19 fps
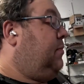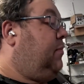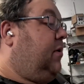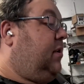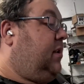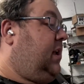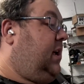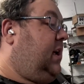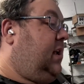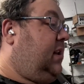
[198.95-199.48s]

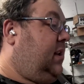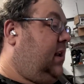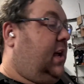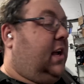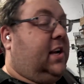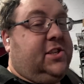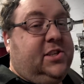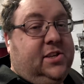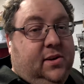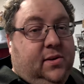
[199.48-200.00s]
but
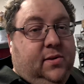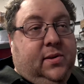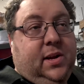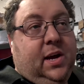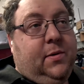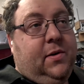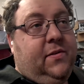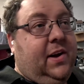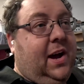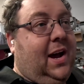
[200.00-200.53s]
the issue
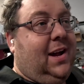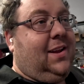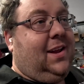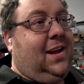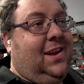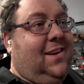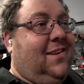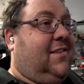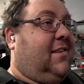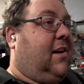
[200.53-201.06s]
that we've had
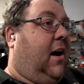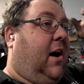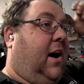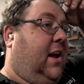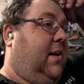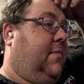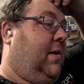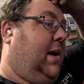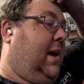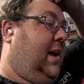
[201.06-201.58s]
is
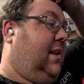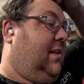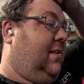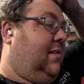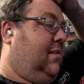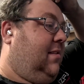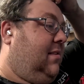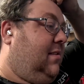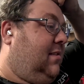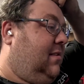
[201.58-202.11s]
time,
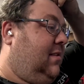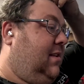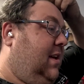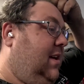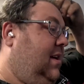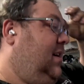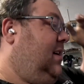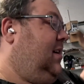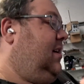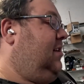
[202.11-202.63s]
and
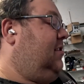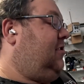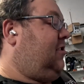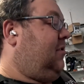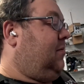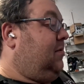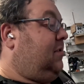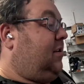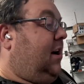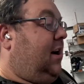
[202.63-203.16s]

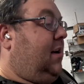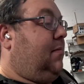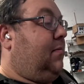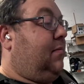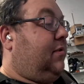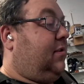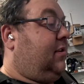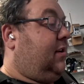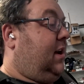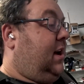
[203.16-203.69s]

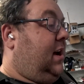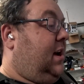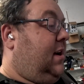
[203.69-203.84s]
sometimes